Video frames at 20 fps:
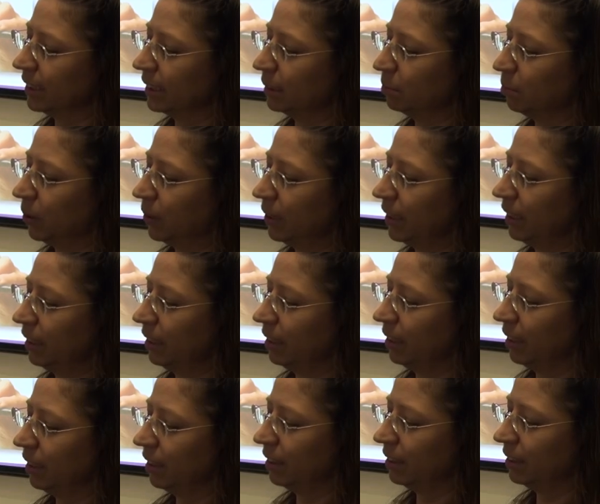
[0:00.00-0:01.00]

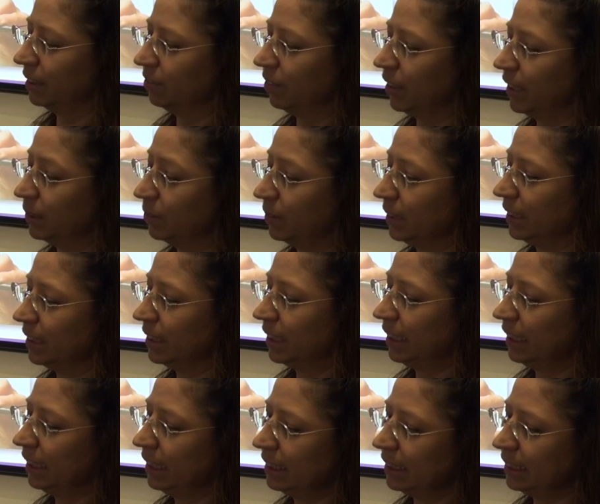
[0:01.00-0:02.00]
smoking device with
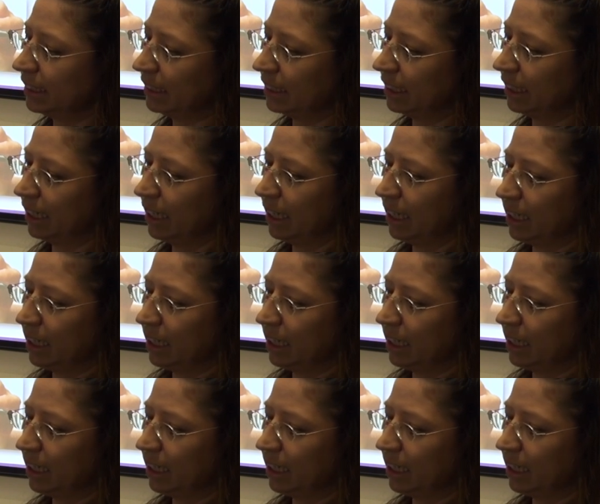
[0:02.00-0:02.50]
nicotine in it.